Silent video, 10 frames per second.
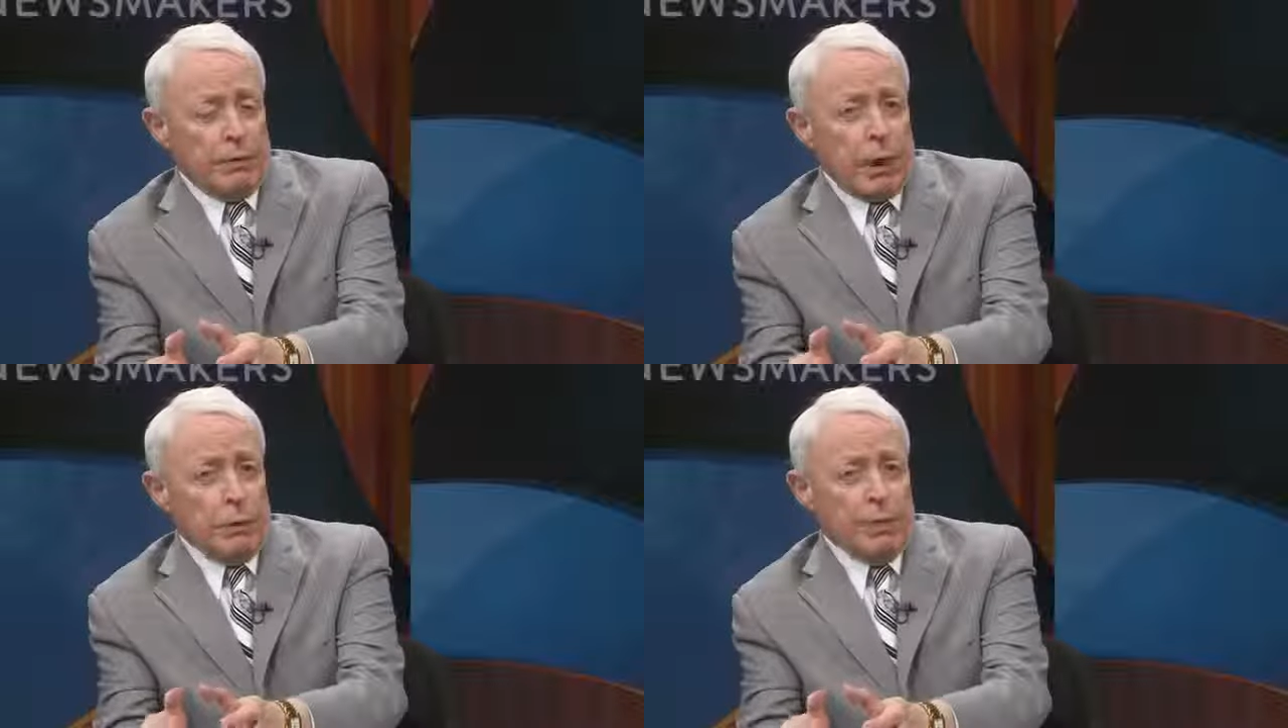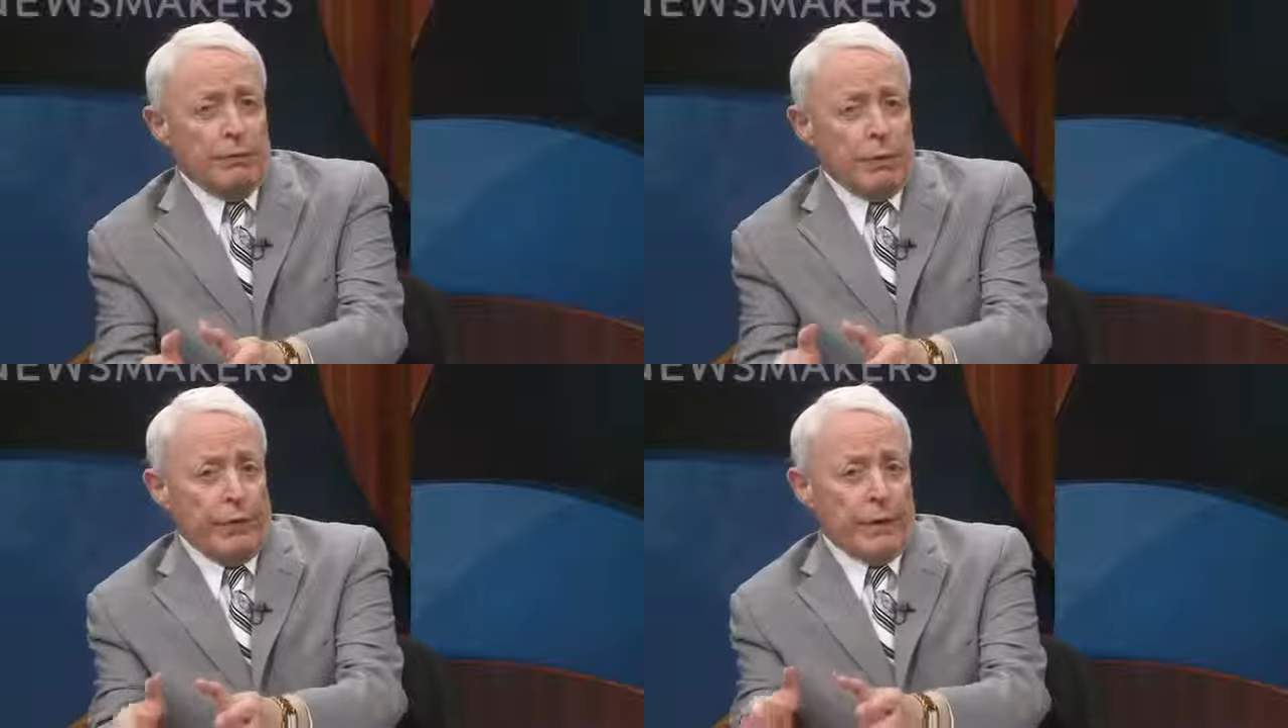go
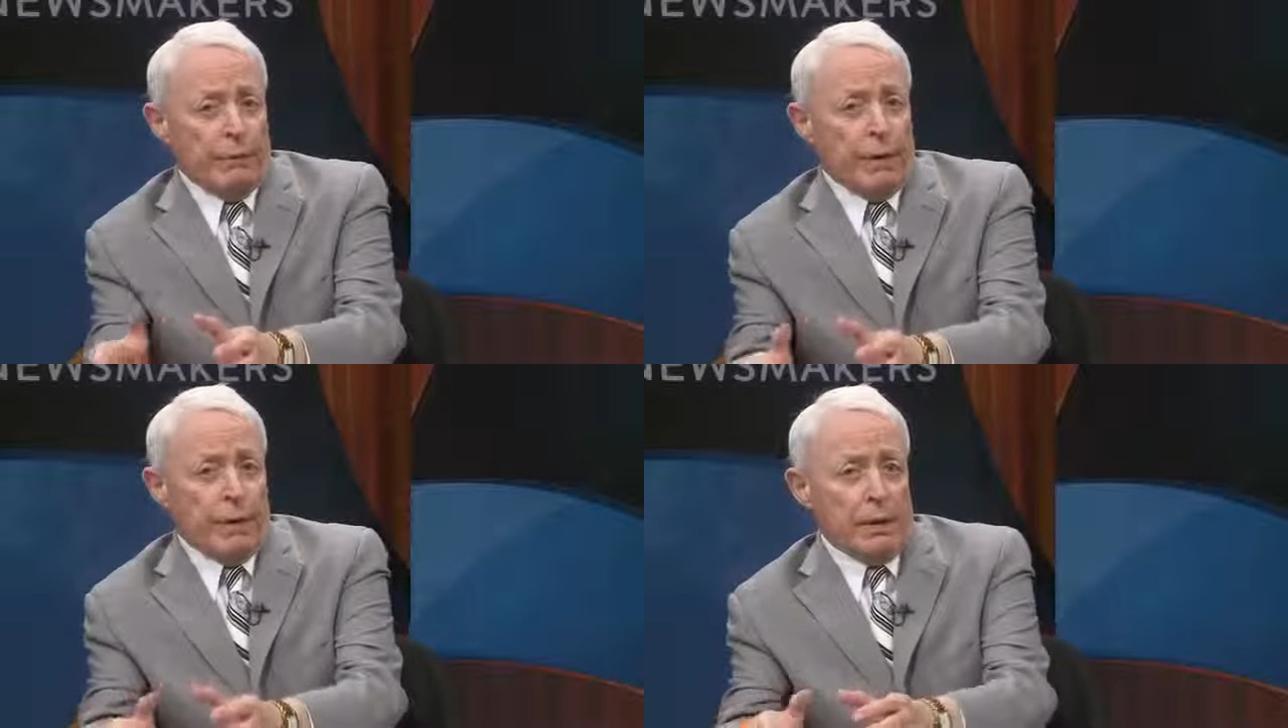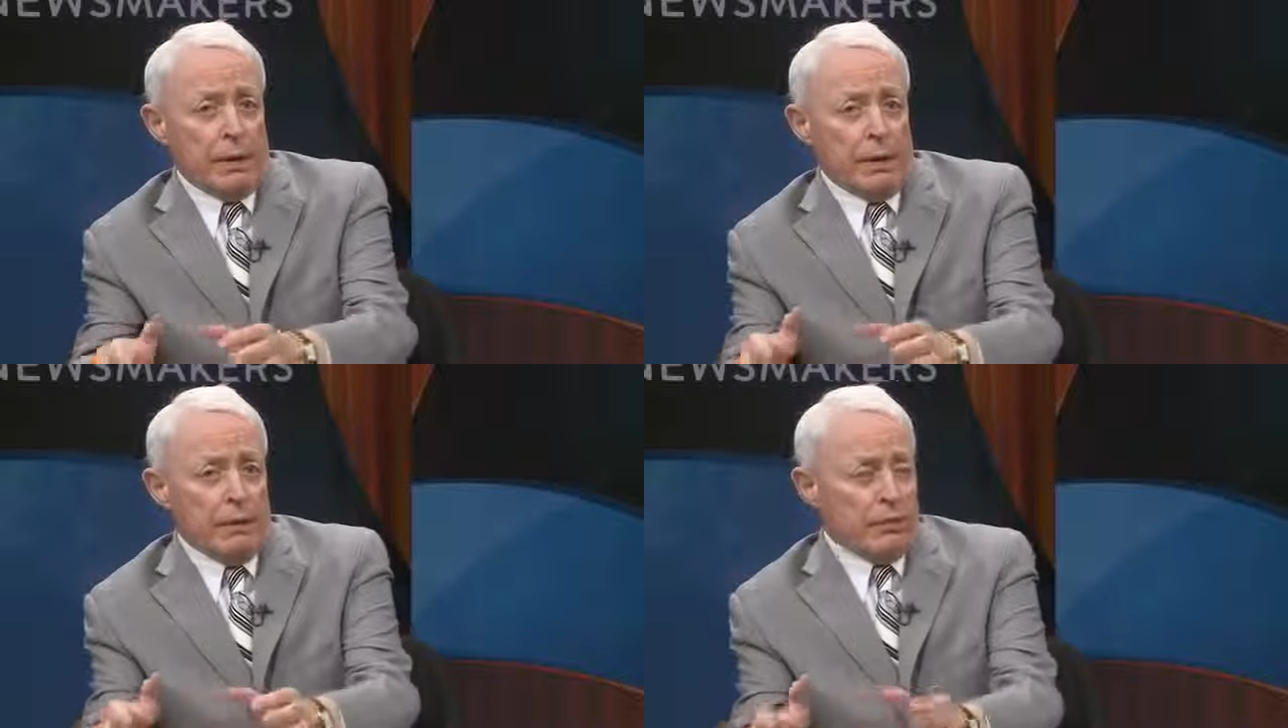before the
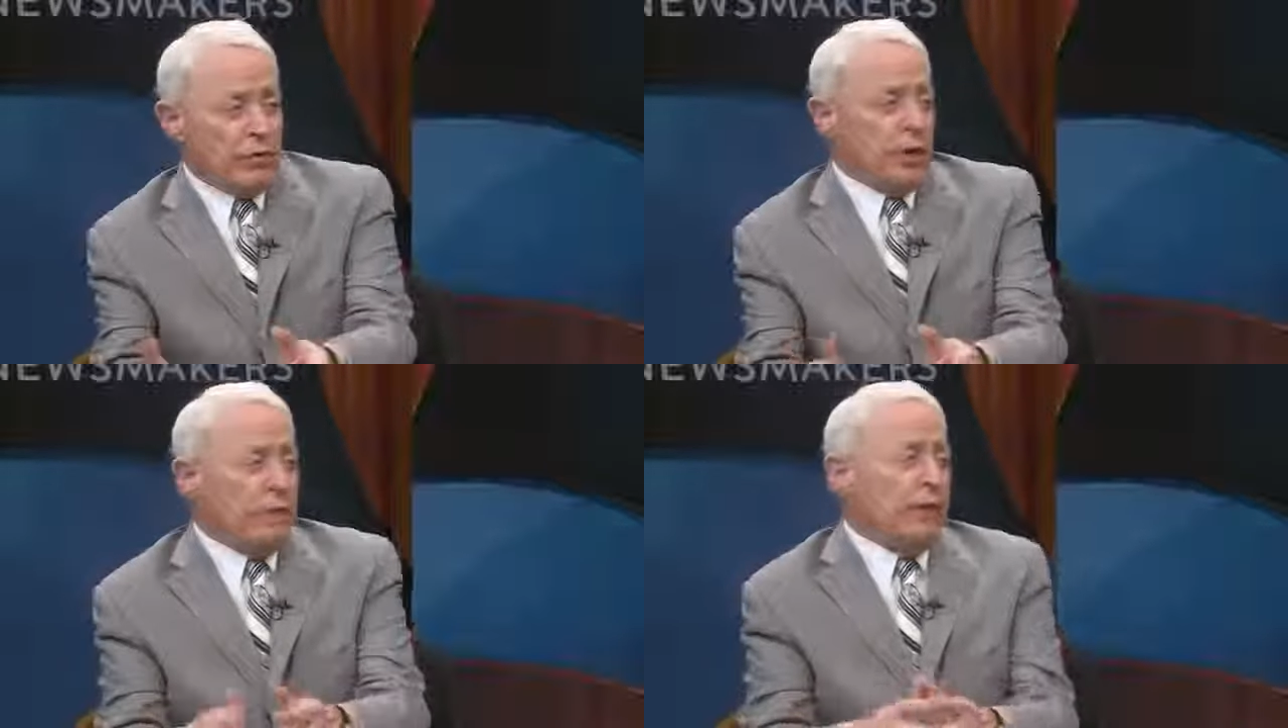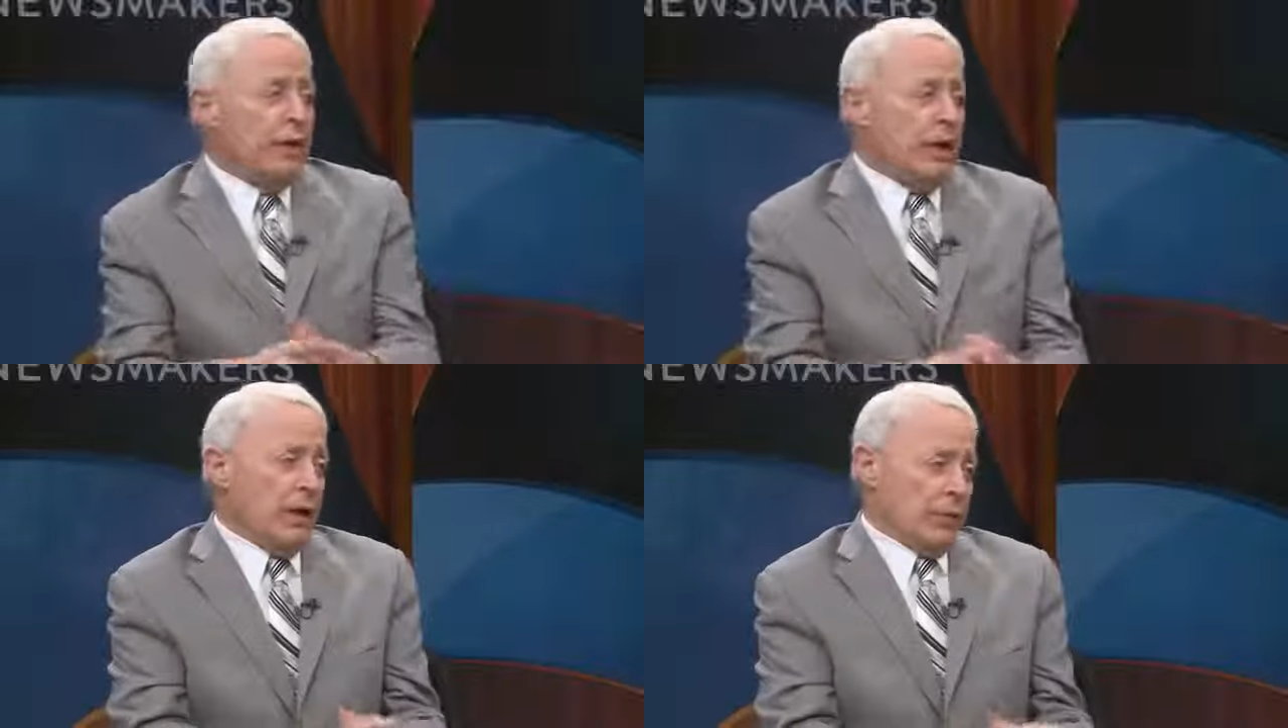committee in the Senate
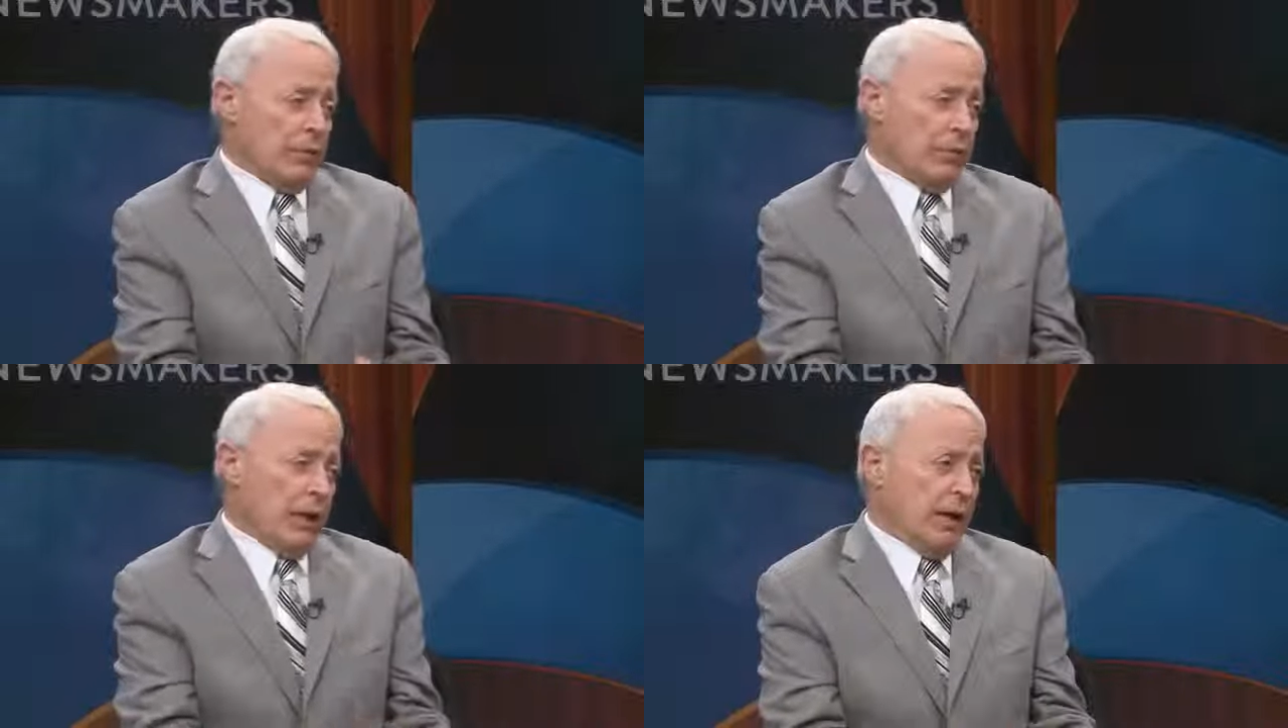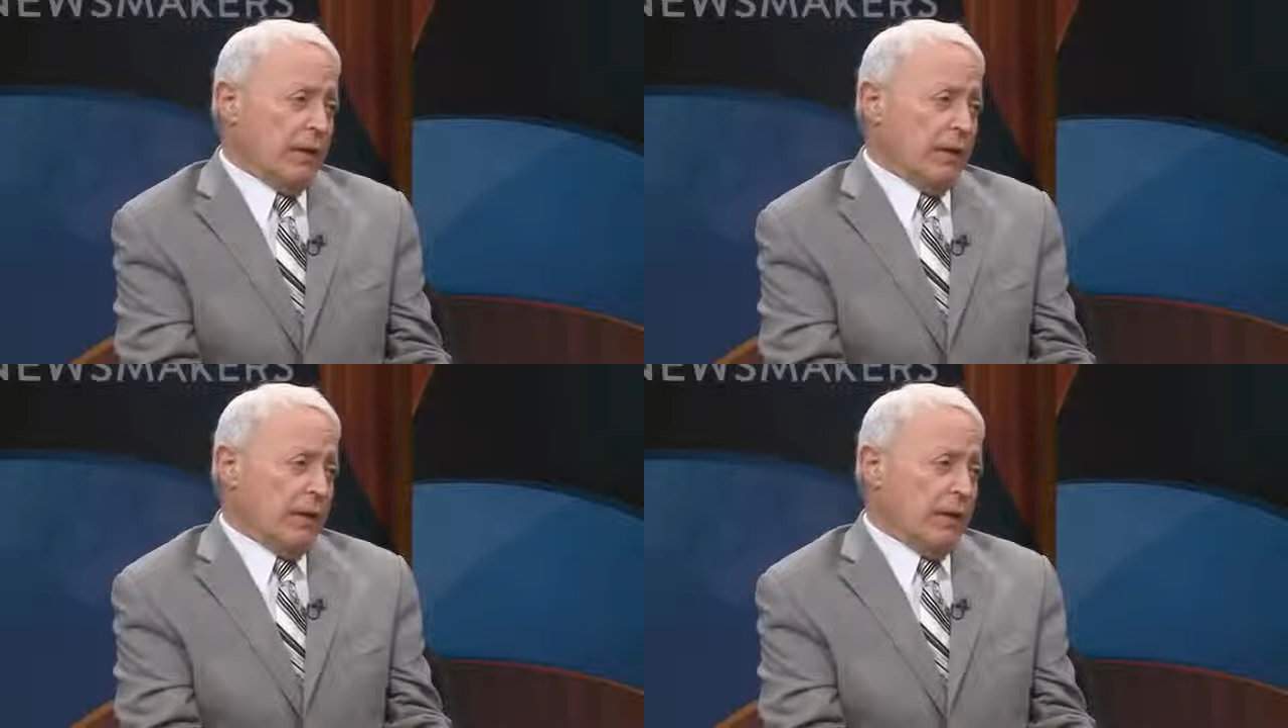that handles that.